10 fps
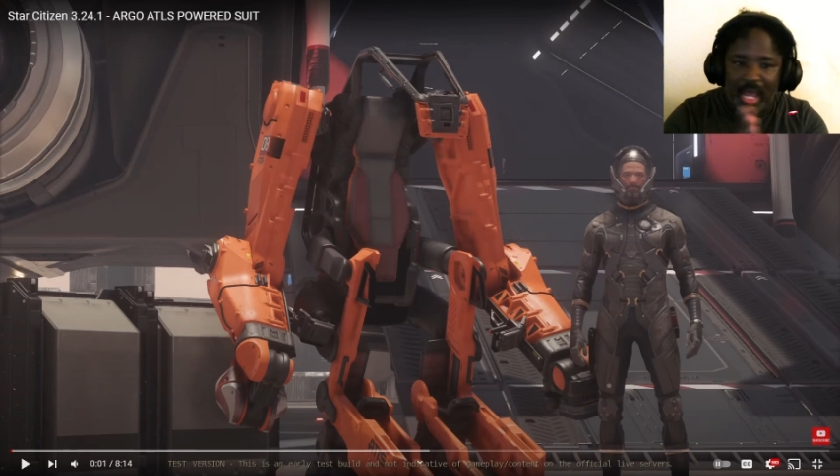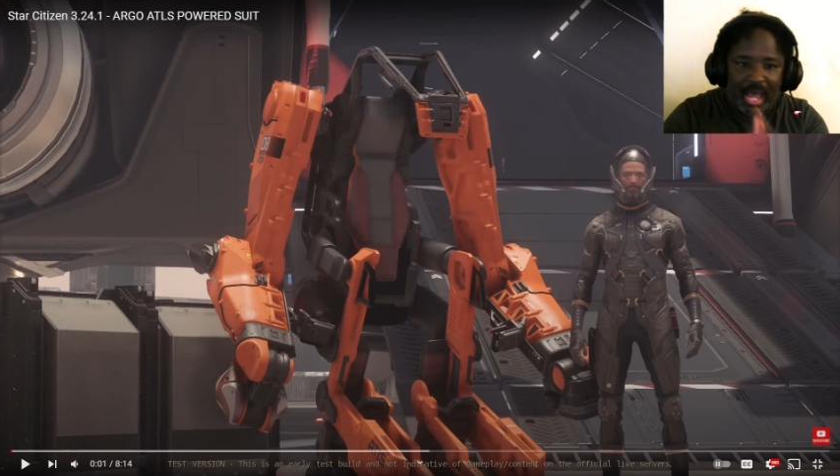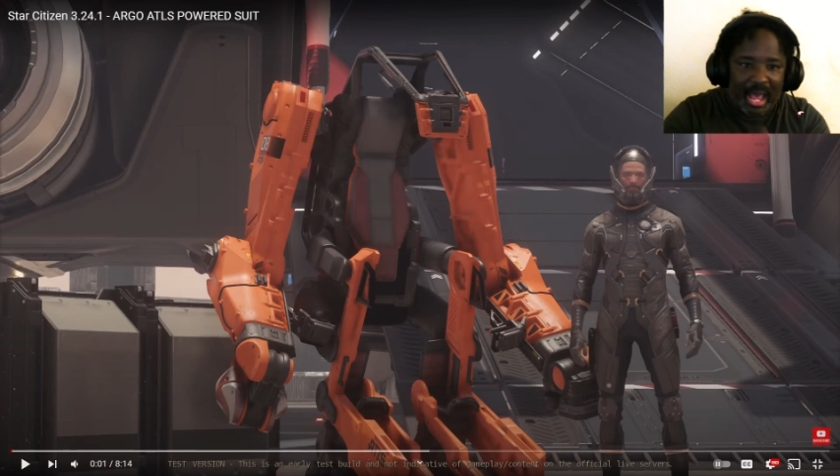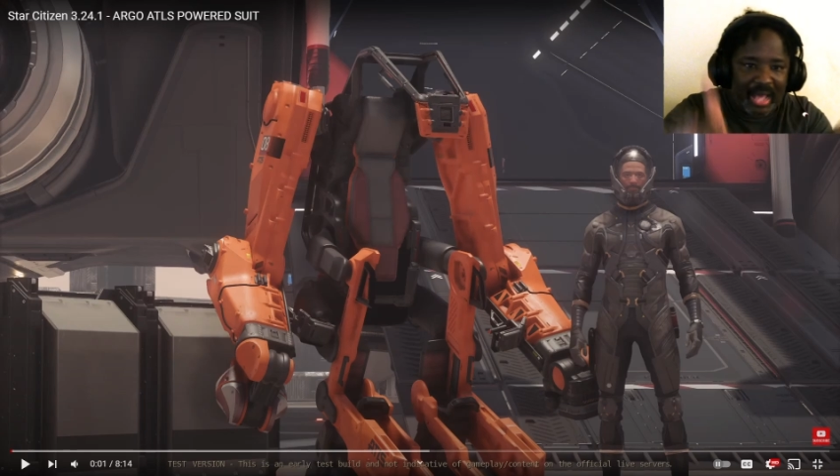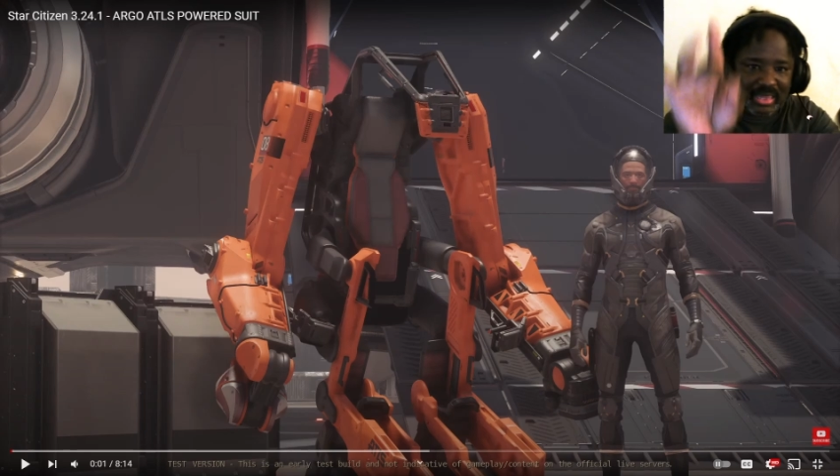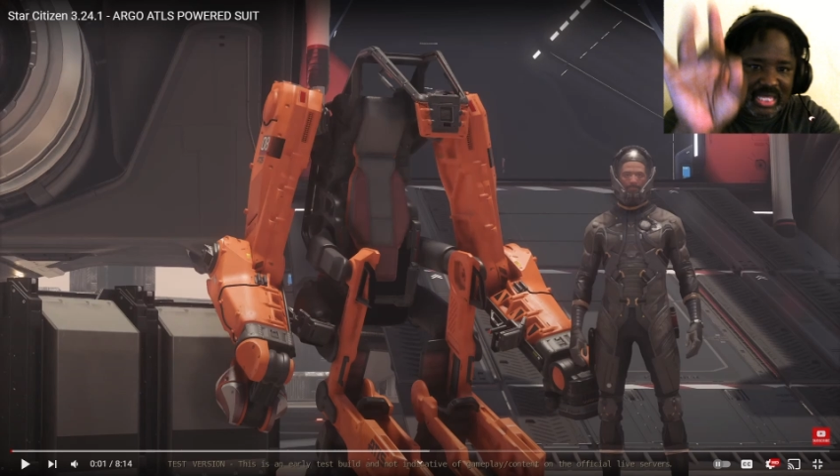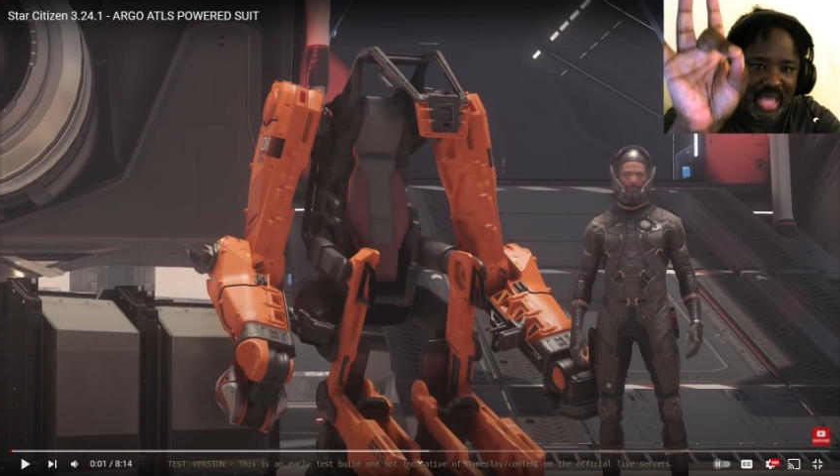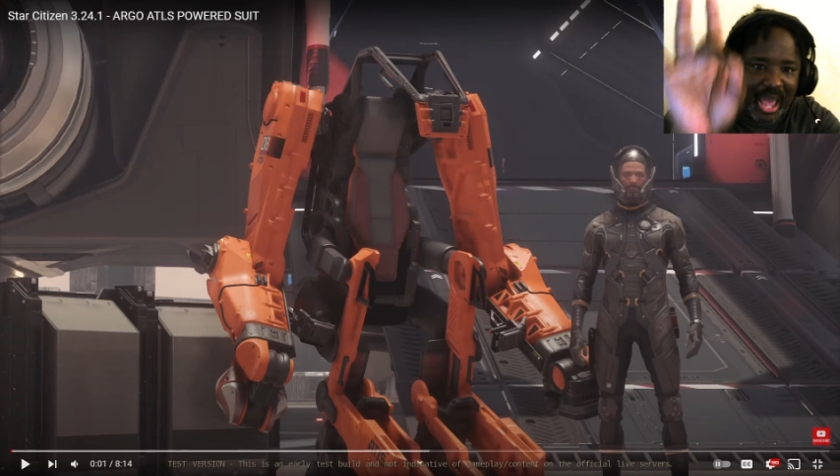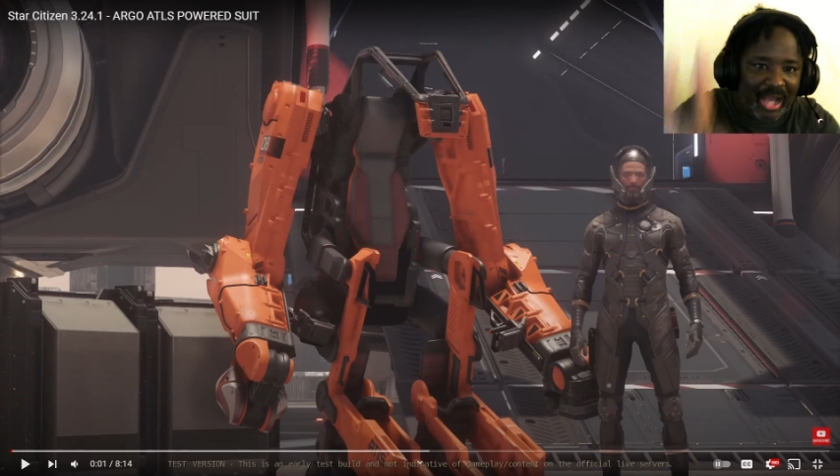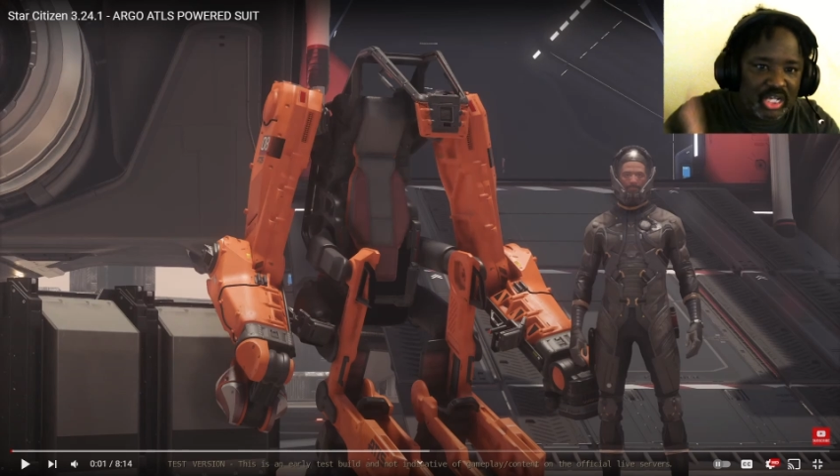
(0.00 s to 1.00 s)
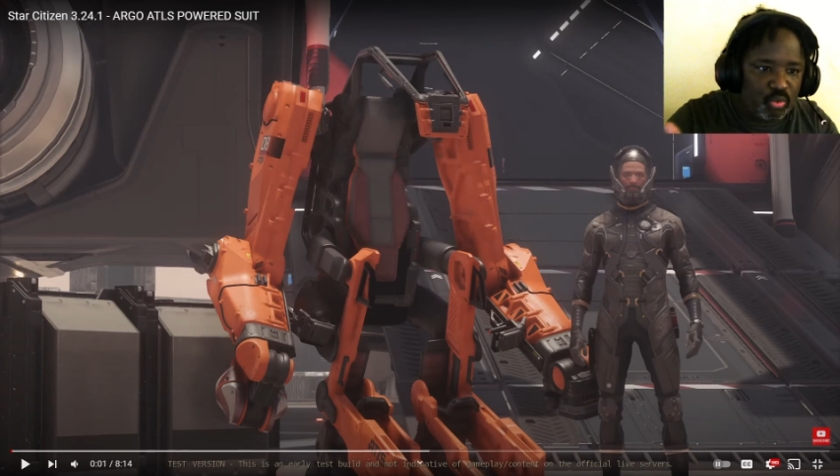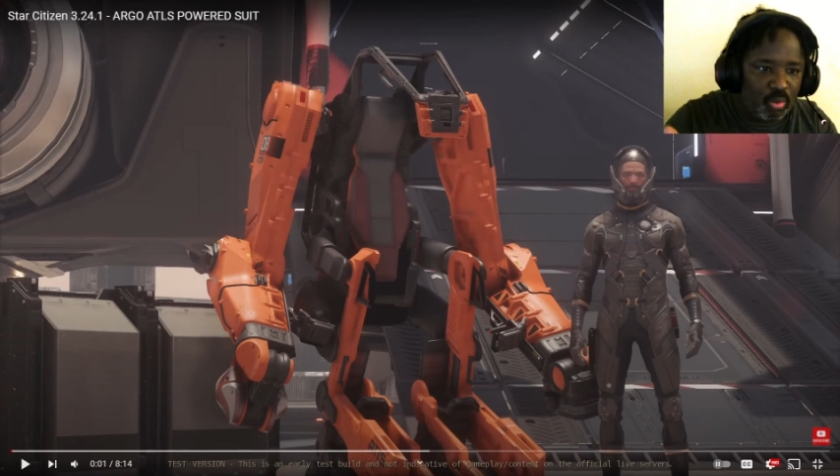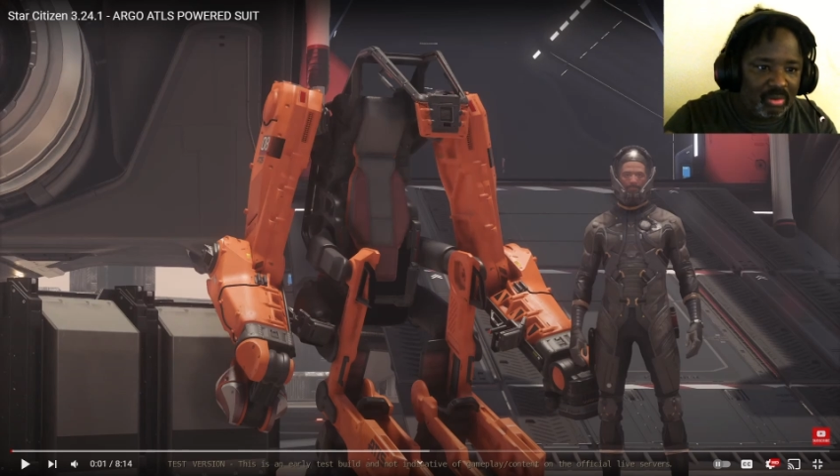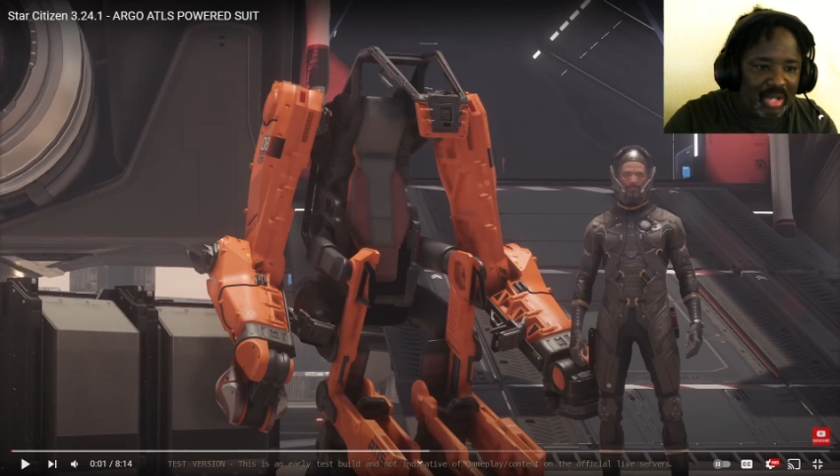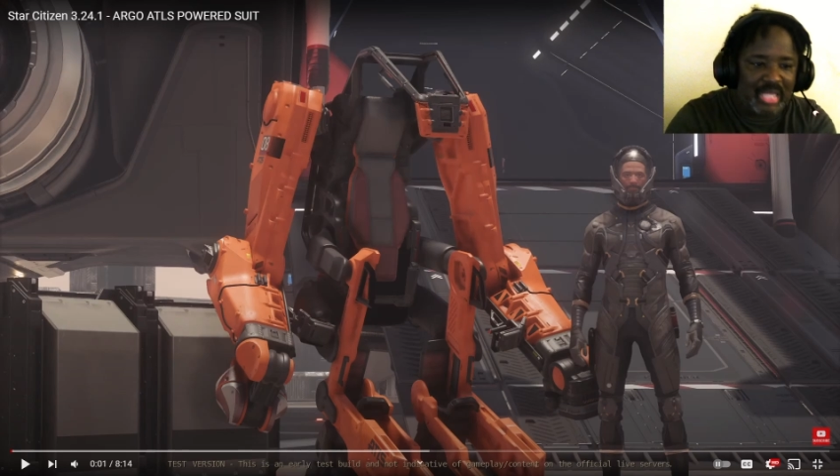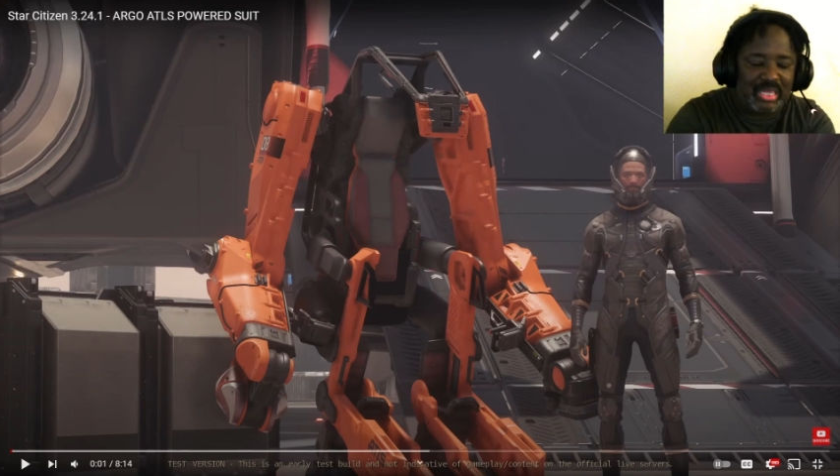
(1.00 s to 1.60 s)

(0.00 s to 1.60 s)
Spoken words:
at the actual, like